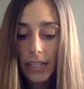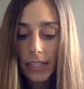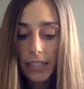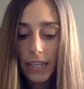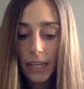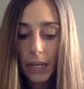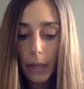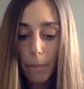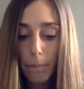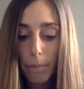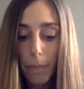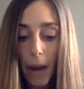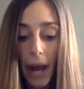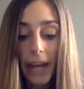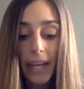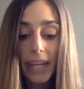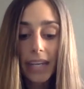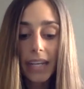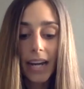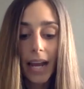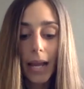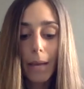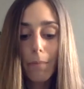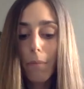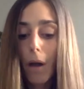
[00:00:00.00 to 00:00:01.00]
Take a bite,
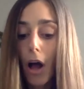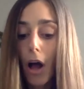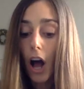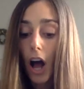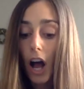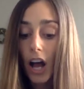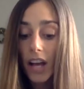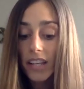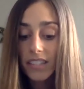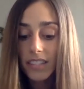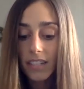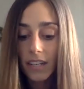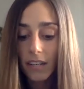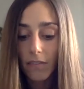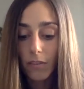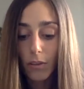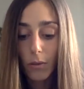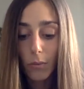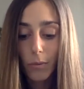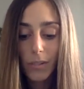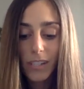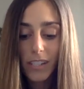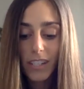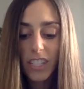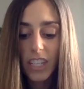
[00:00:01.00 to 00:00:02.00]
and I'm positive
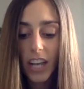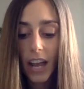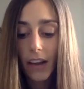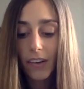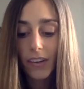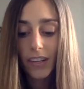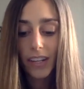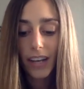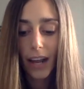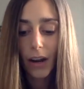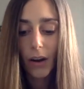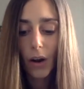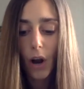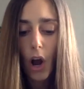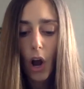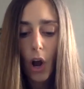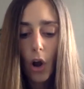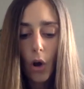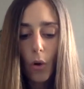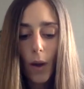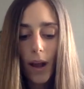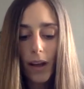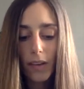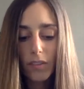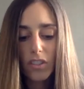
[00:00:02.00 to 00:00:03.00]
you'll be shouting out,
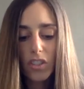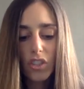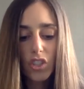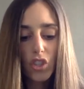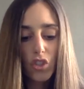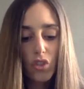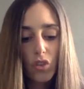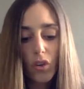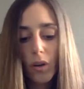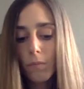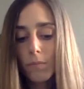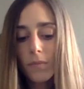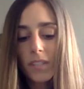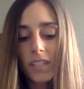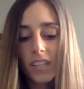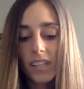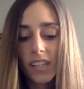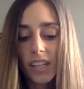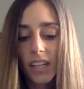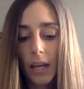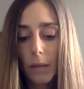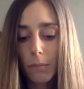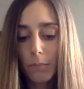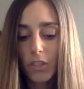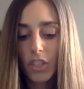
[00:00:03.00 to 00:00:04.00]
oh, how
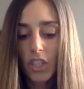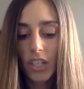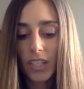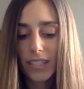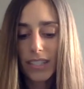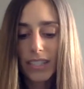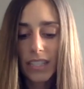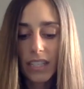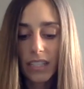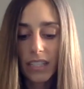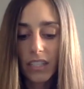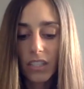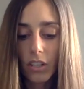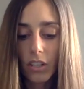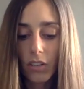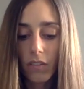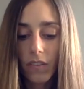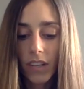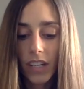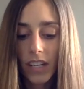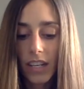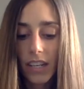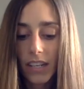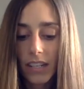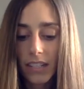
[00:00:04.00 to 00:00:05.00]
scrumdiddlyumptious the
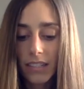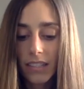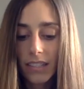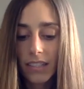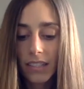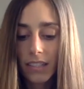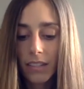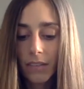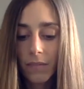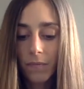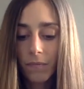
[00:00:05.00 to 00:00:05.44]
serving is.